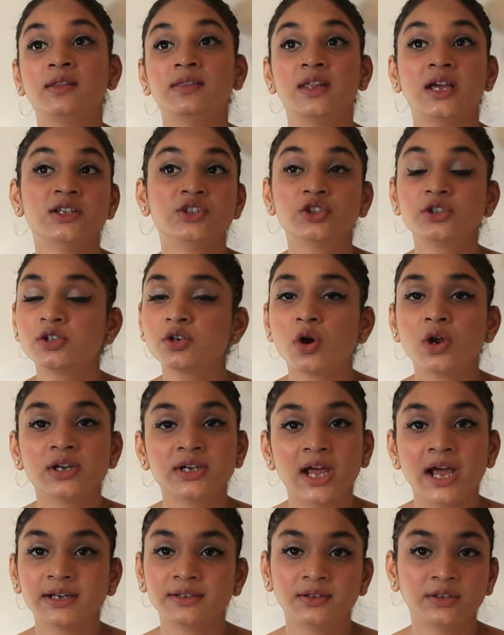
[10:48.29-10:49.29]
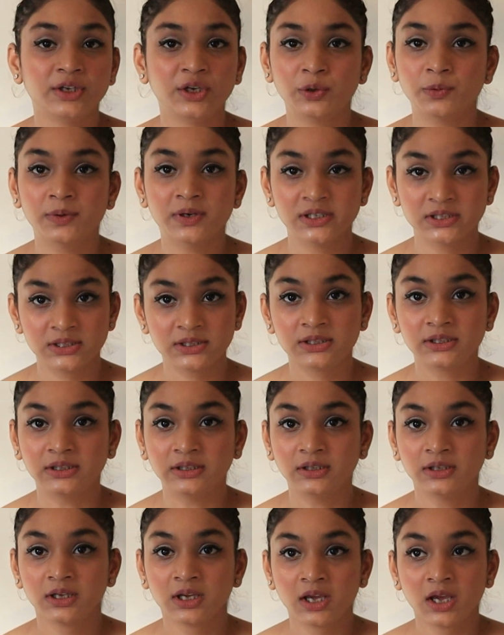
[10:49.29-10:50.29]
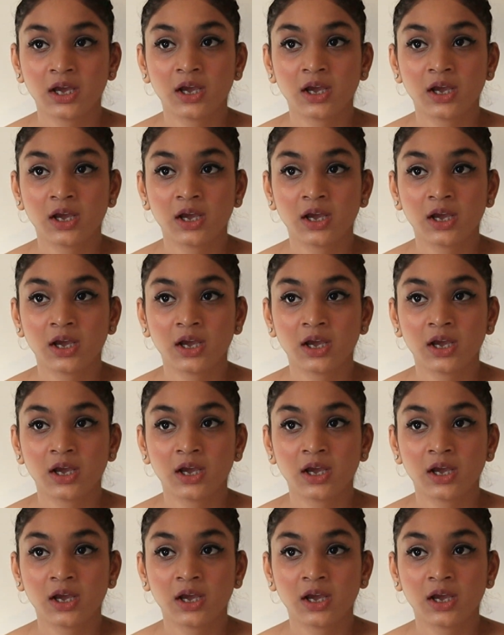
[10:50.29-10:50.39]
then just contact the university.